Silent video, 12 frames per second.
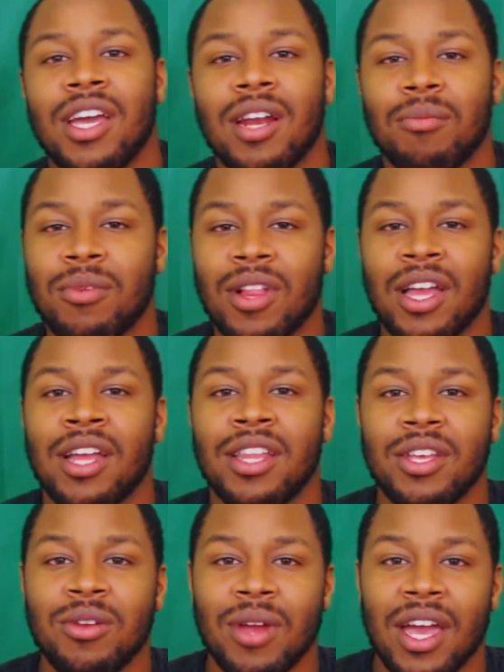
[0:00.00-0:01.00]
And I'm
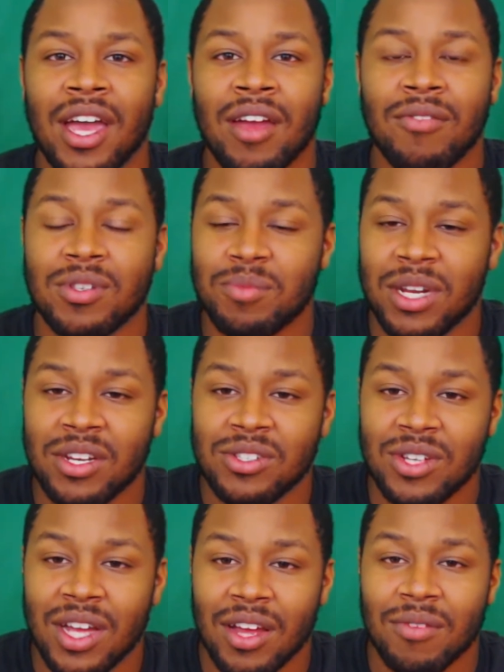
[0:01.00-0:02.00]
glad that you have as many
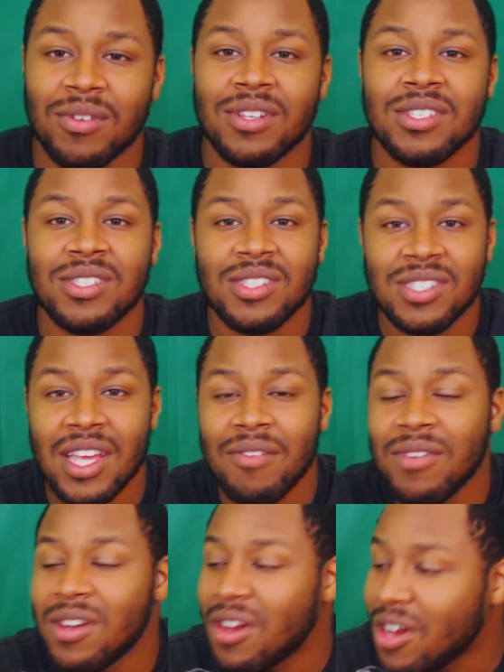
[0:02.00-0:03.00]
as you have.
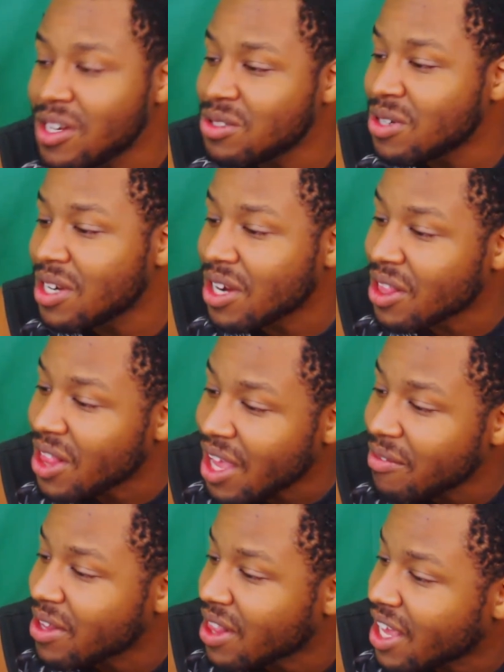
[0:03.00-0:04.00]

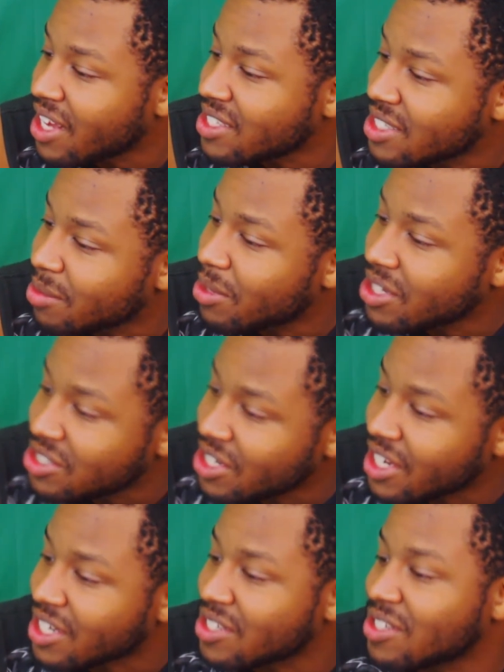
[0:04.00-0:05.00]
711 last time I
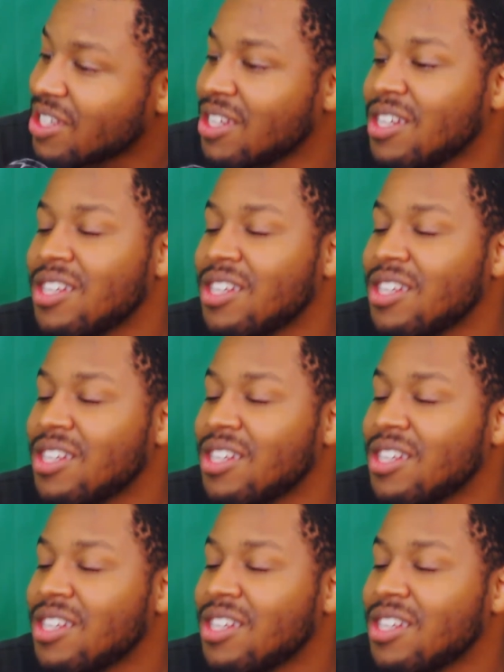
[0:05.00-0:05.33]
checked.